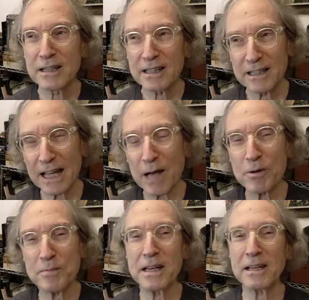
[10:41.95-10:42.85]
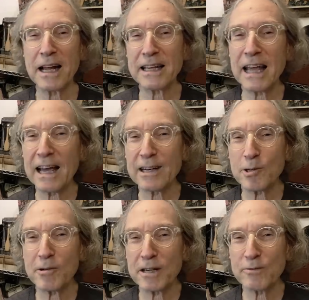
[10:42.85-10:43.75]
they would be in that
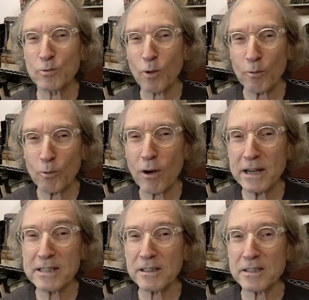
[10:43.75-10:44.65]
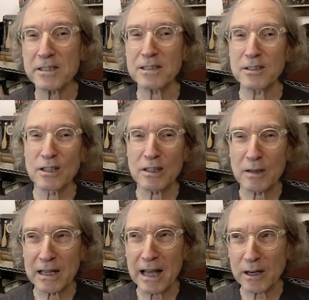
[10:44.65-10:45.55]
category of wanting to listen
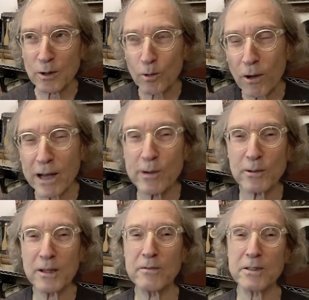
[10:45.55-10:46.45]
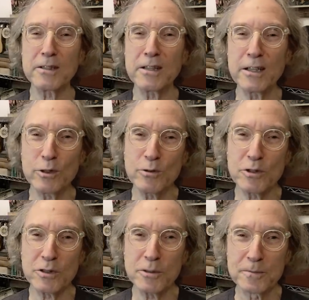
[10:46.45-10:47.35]
at a quieter level than they
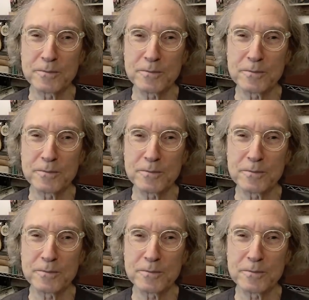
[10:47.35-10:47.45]
used to.